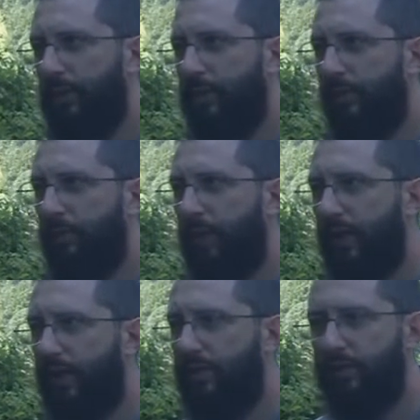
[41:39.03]
but
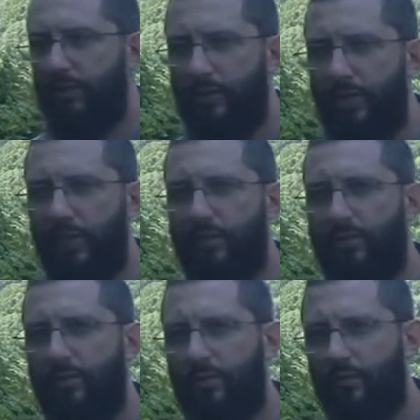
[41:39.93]
my actions did not
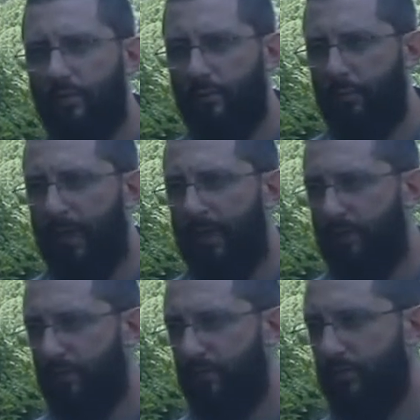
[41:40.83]

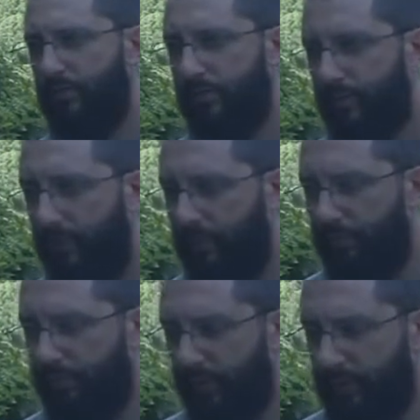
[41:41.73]
match
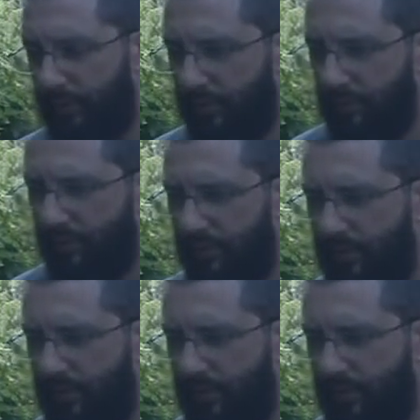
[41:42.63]
that profession